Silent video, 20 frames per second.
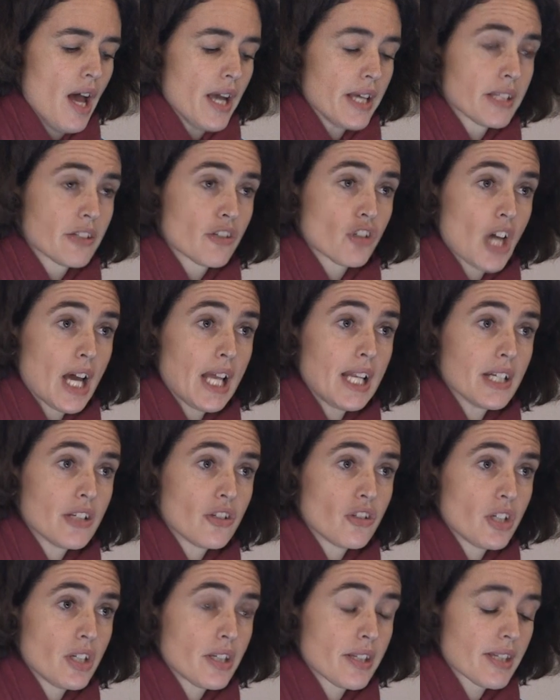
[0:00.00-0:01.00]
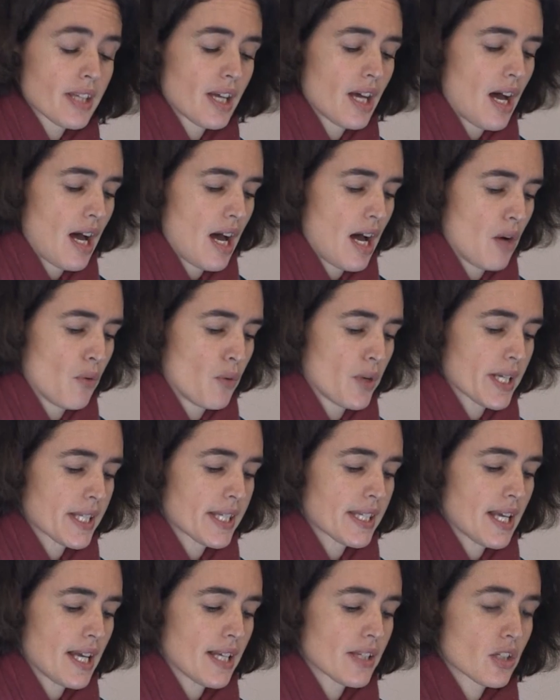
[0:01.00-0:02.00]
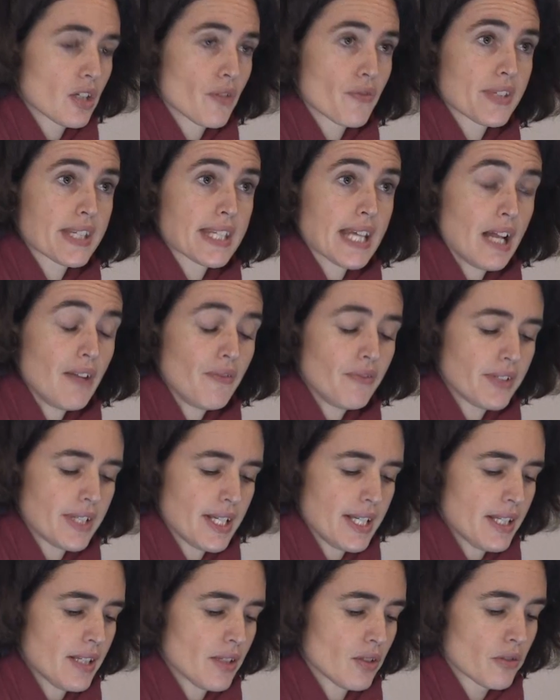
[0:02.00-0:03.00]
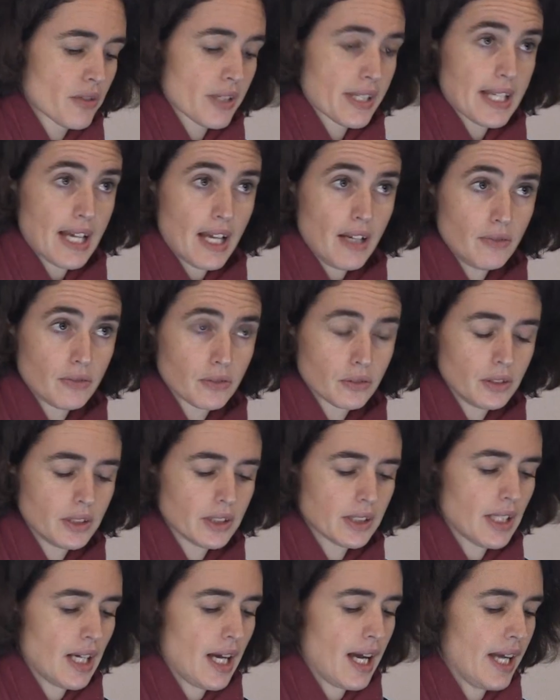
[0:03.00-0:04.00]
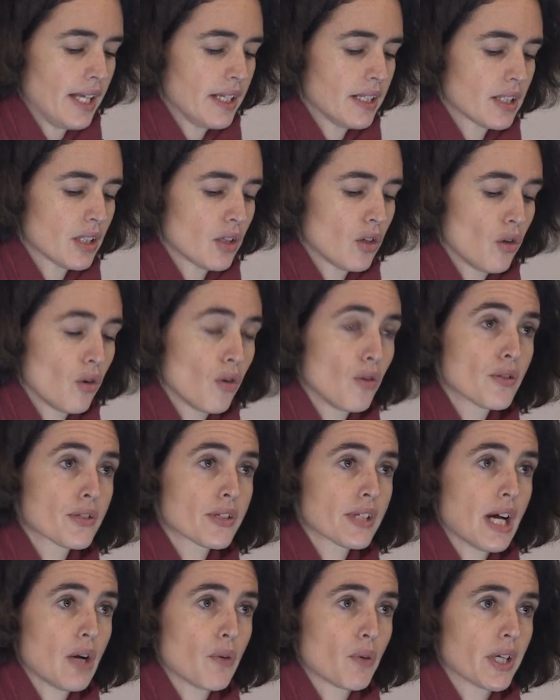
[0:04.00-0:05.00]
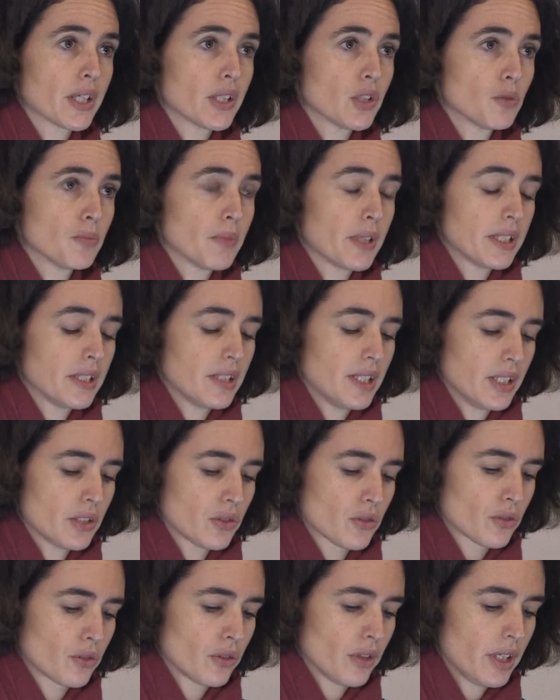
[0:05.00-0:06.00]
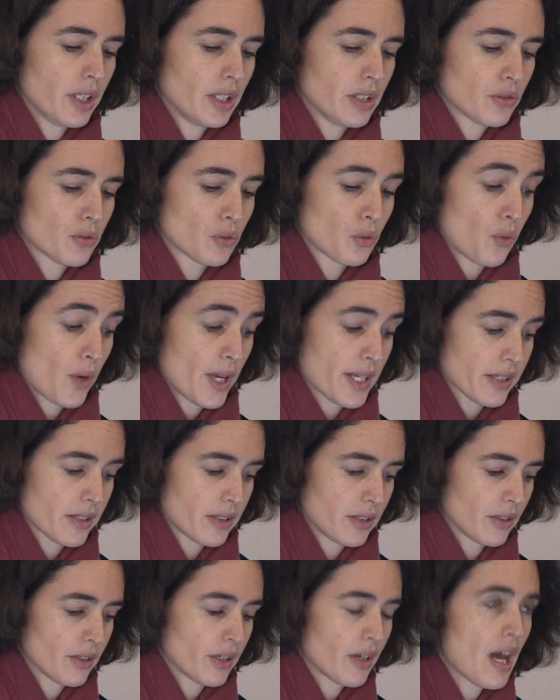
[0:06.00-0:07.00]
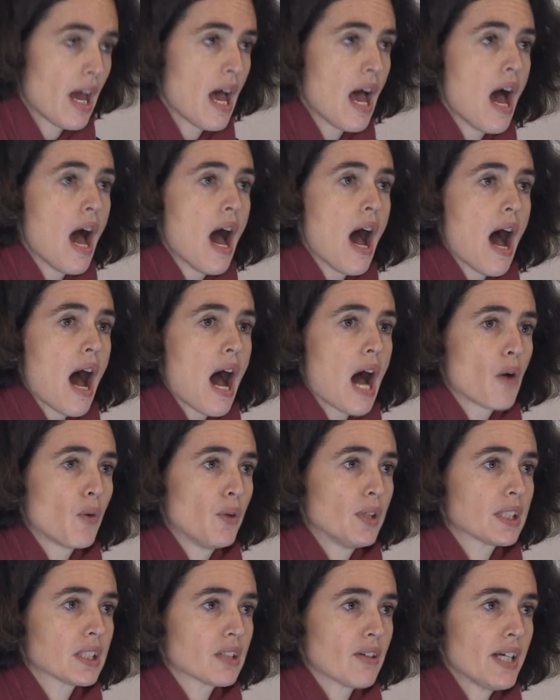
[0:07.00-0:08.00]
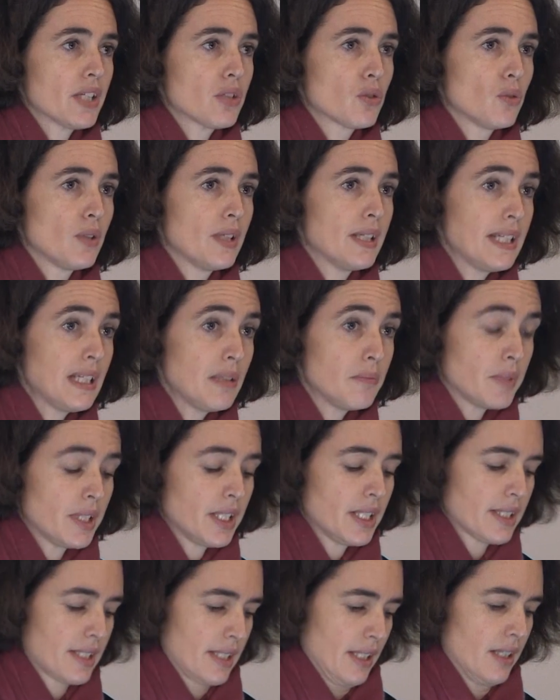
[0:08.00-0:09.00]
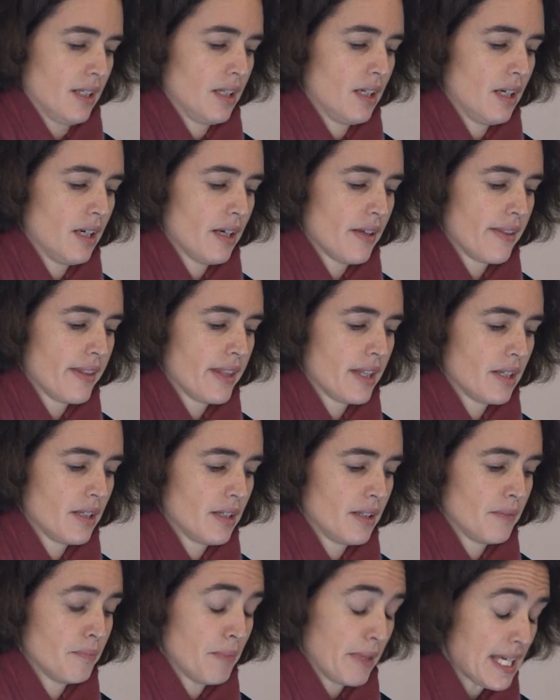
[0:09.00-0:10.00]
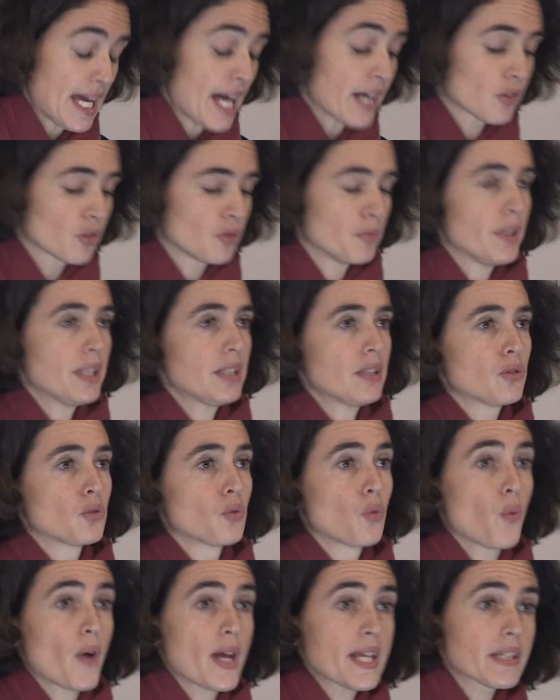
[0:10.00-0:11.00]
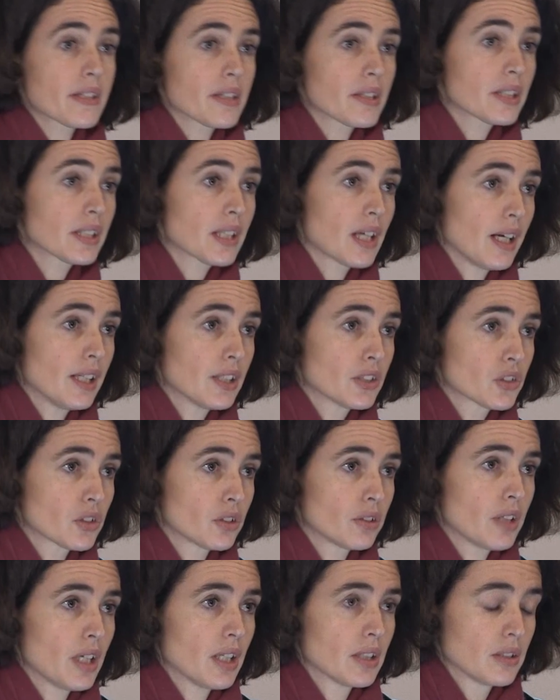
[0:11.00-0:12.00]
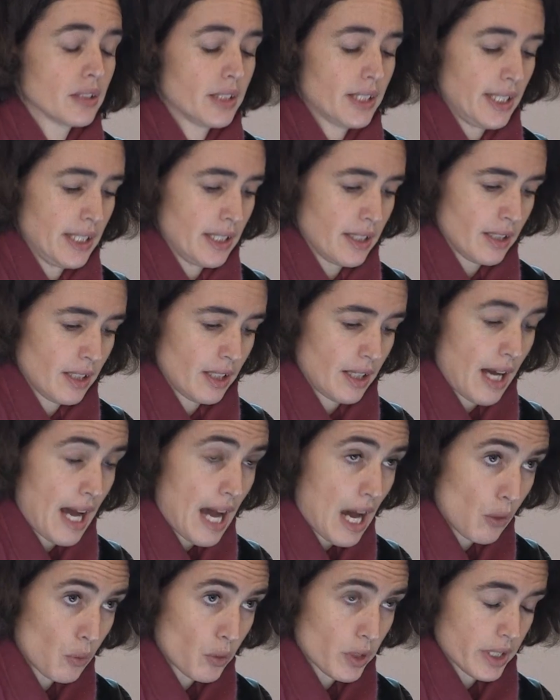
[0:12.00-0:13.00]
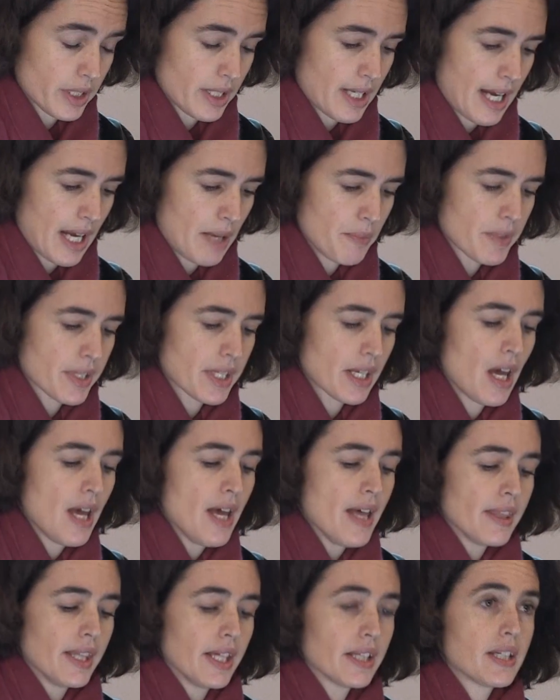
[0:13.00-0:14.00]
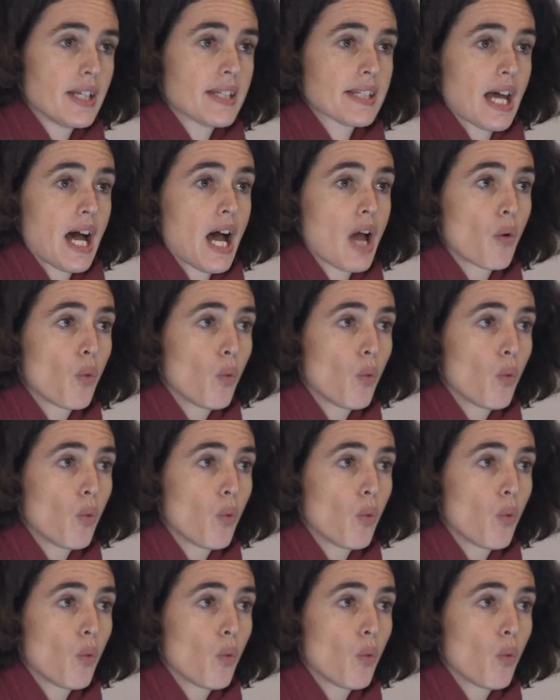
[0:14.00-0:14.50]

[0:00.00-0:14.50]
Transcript: it challenges our sense of selfness or selfhood and calls our human nature into question. I will try to limit my argument to Western culture in our times. That is, I